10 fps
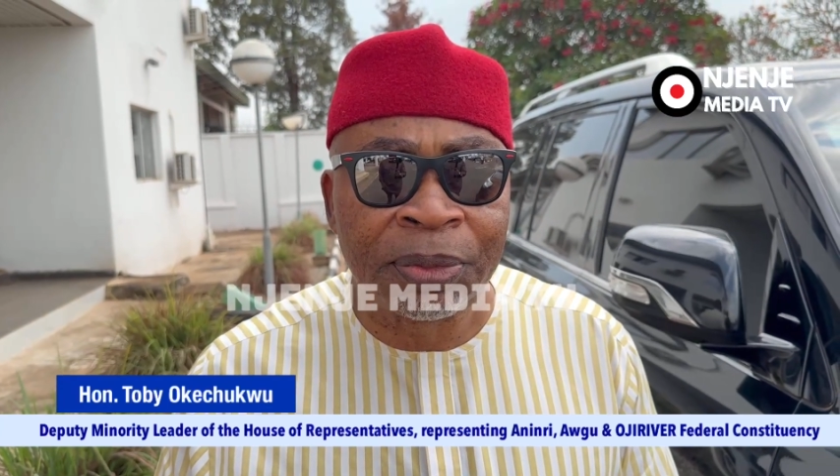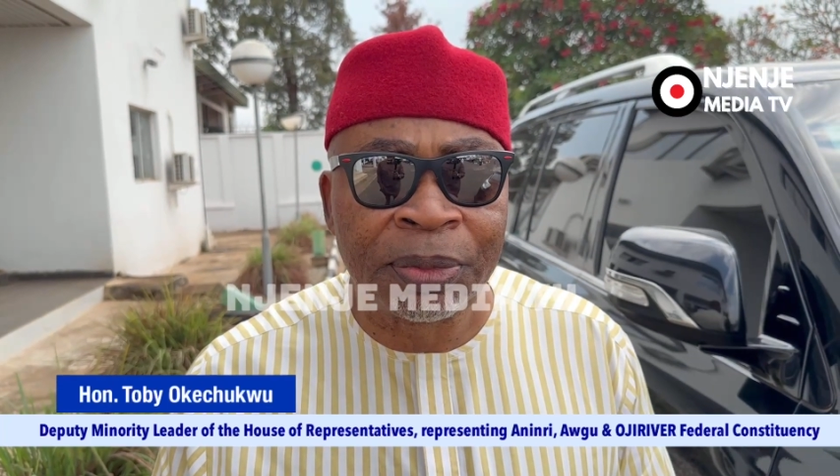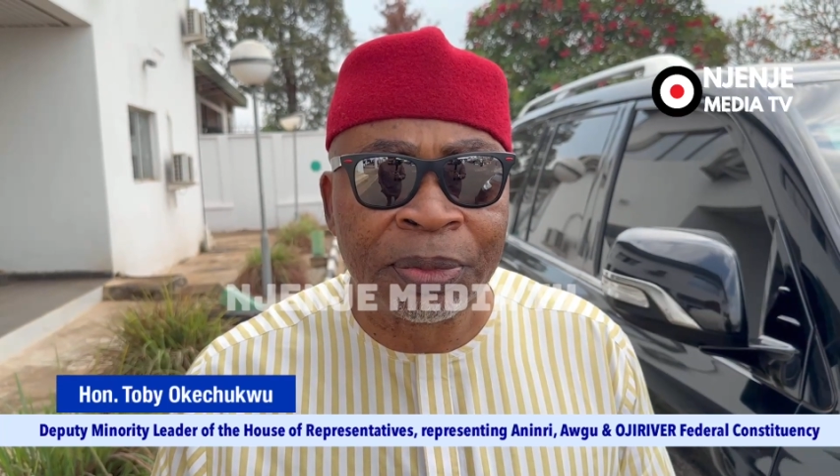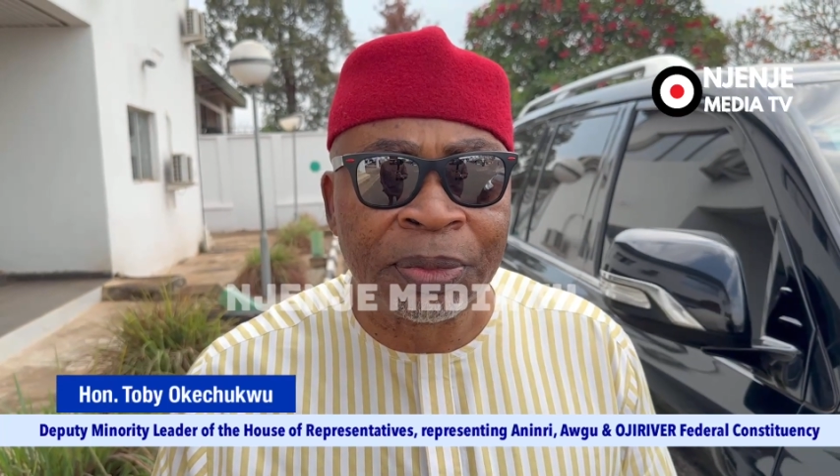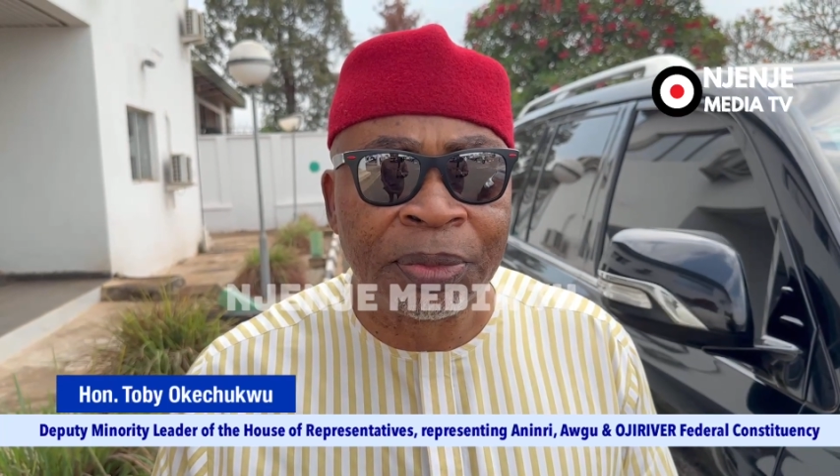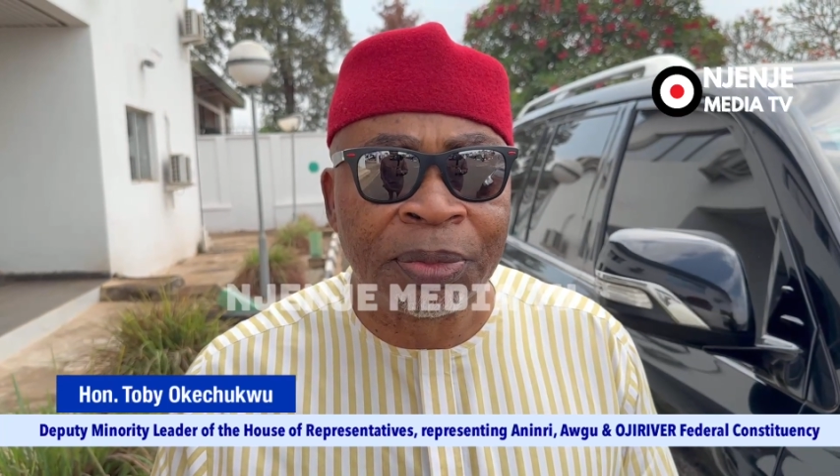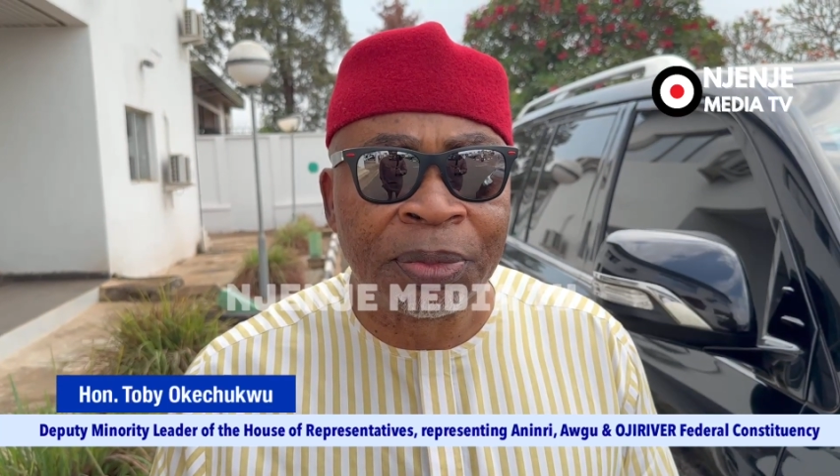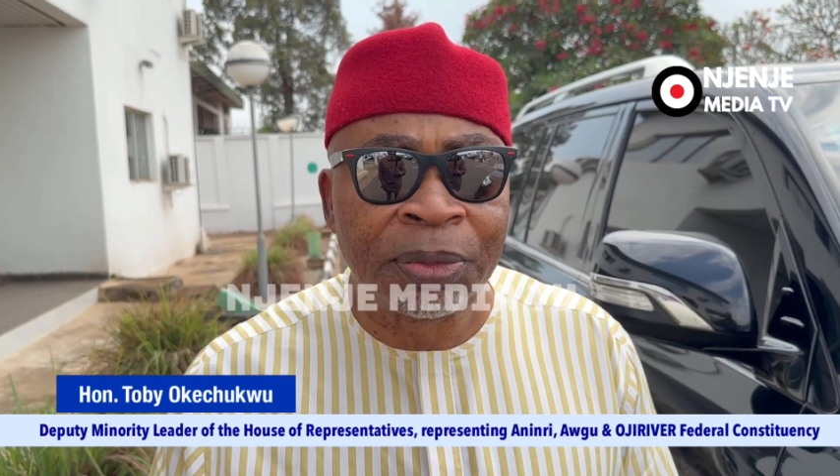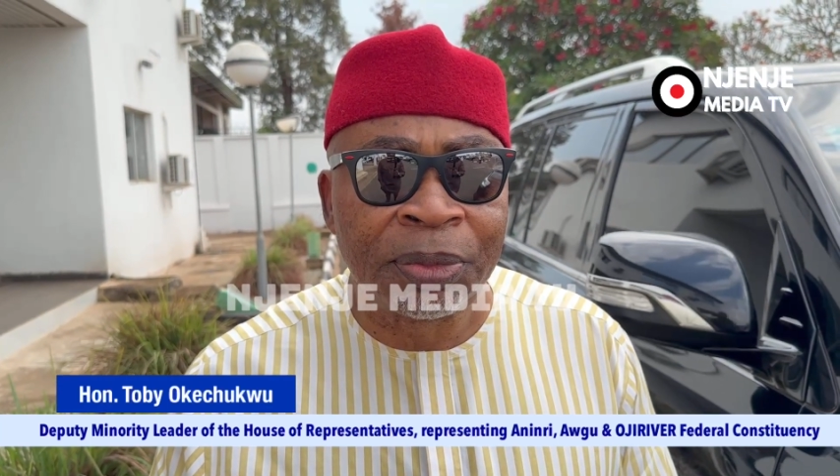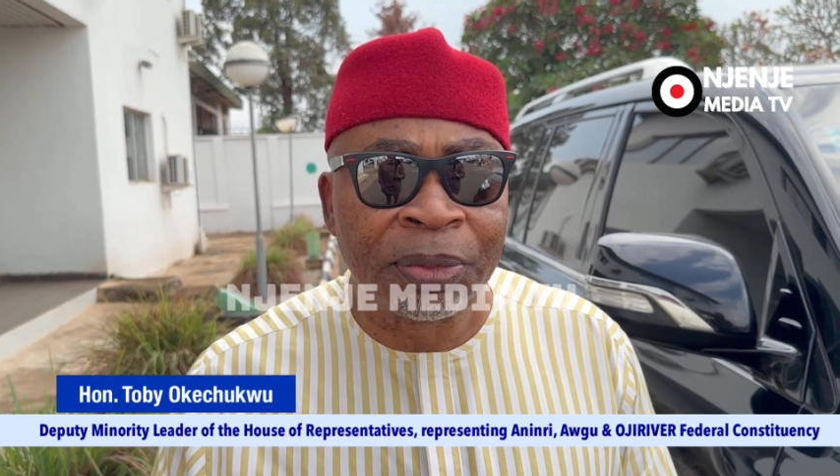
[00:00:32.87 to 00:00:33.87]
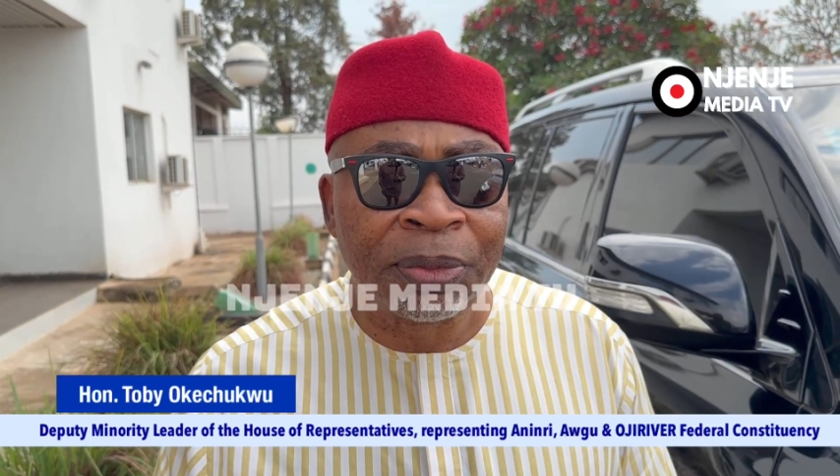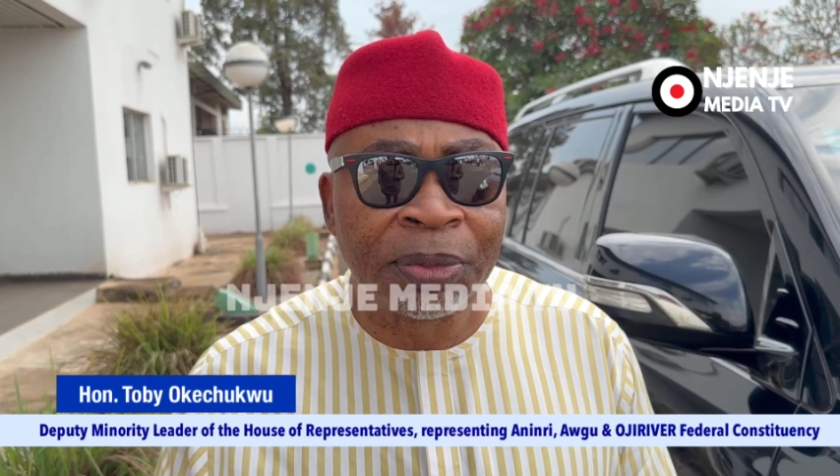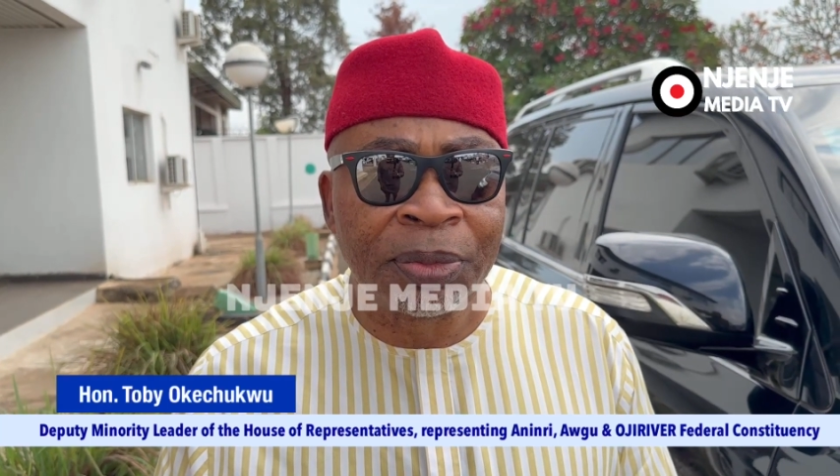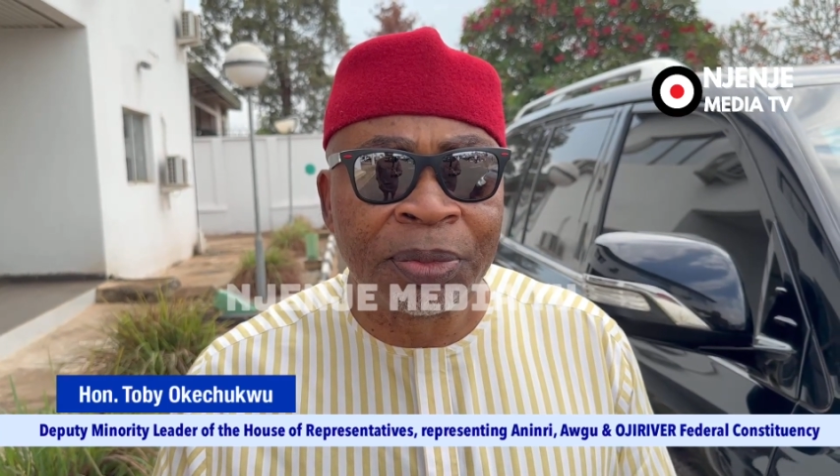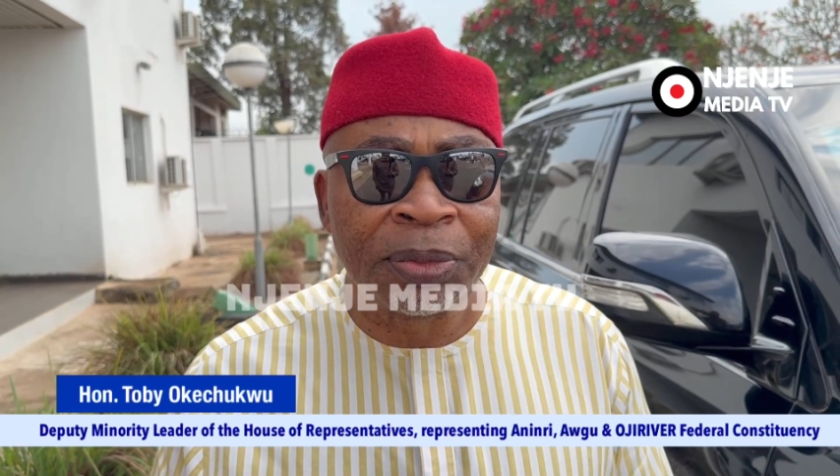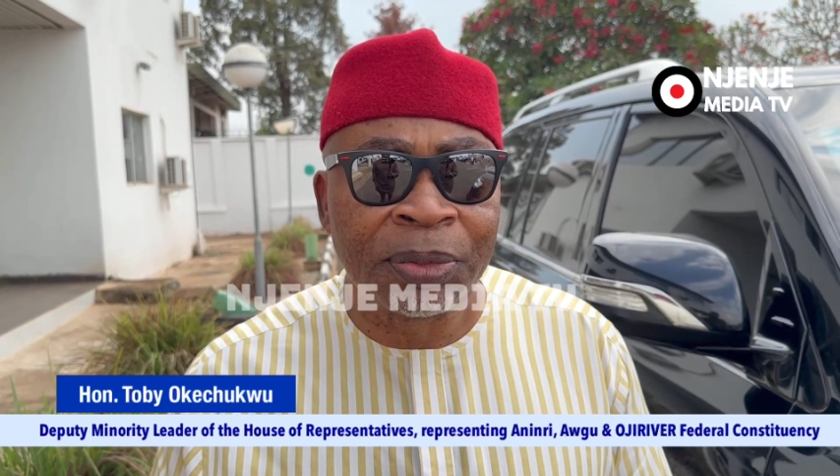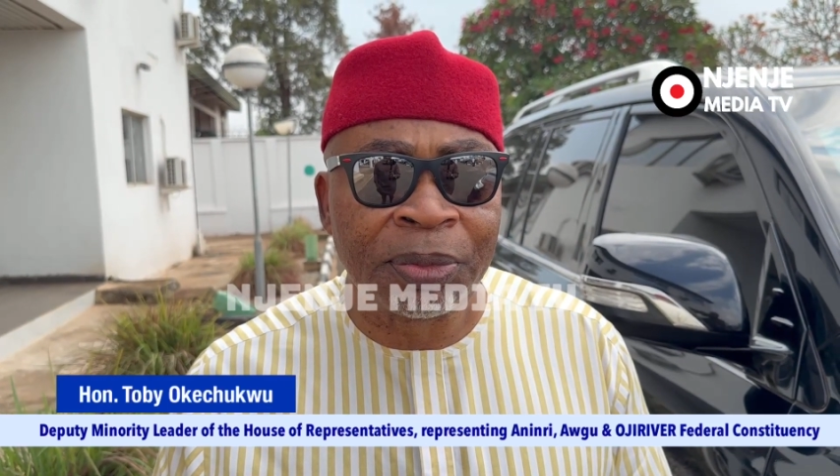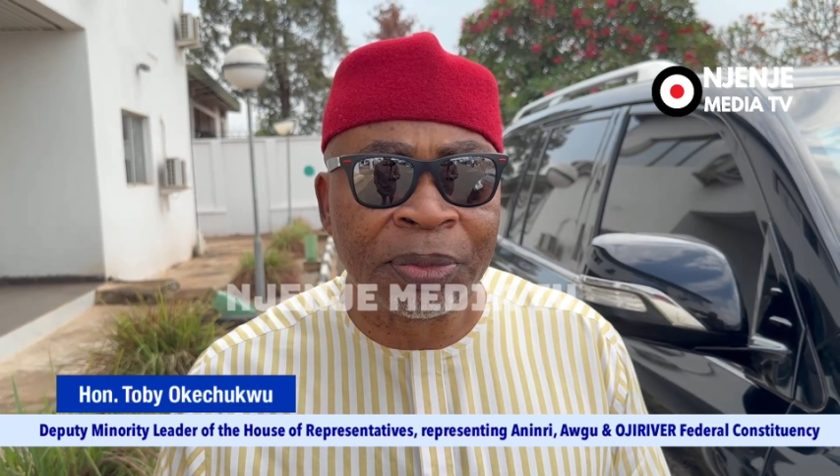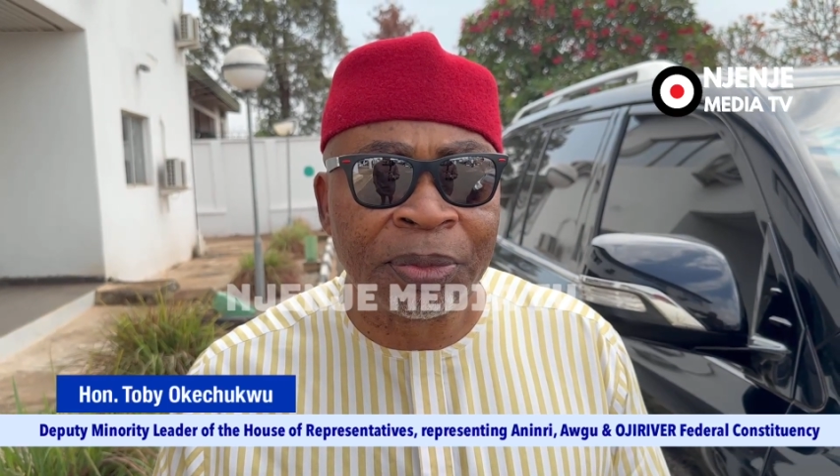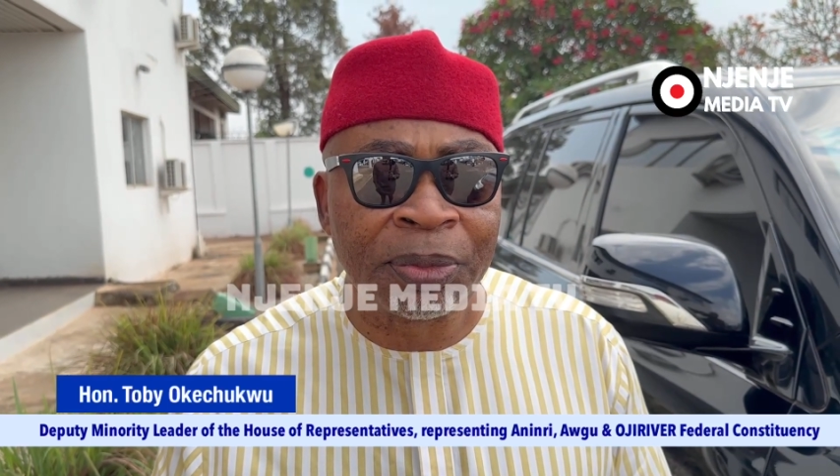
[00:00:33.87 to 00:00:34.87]
you are selling to the people of Enugu
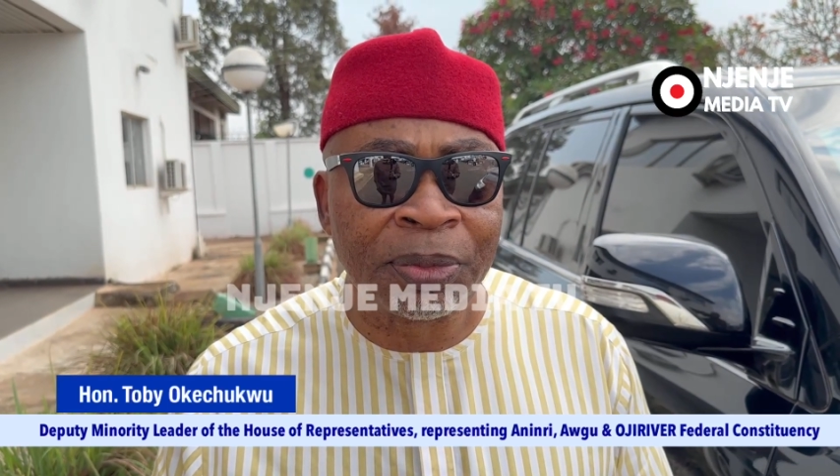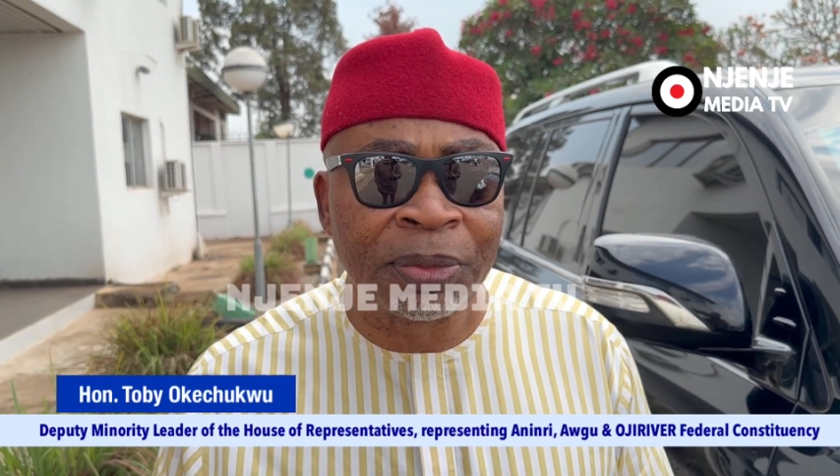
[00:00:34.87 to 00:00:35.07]
State,